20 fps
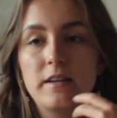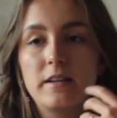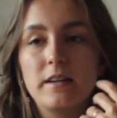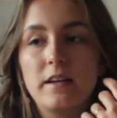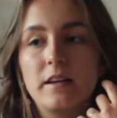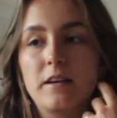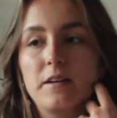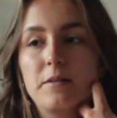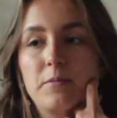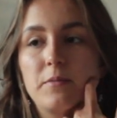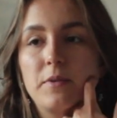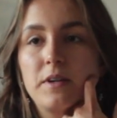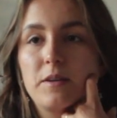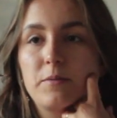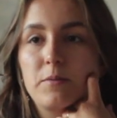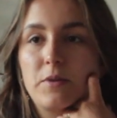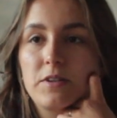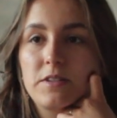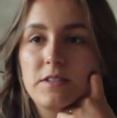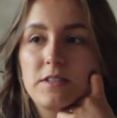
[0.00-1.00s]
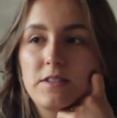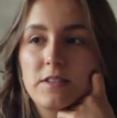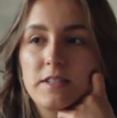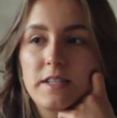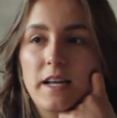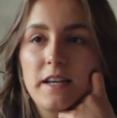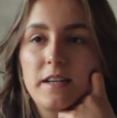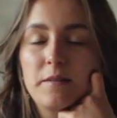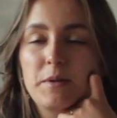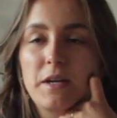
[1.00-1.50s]
in a modern
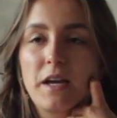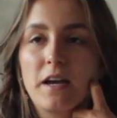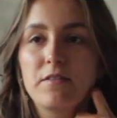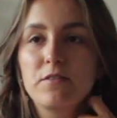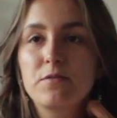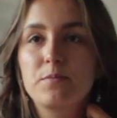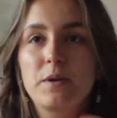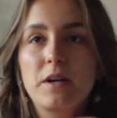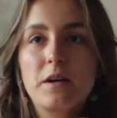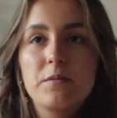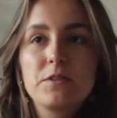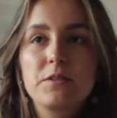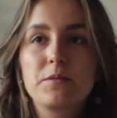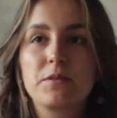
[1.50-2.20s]
society it kind of becomes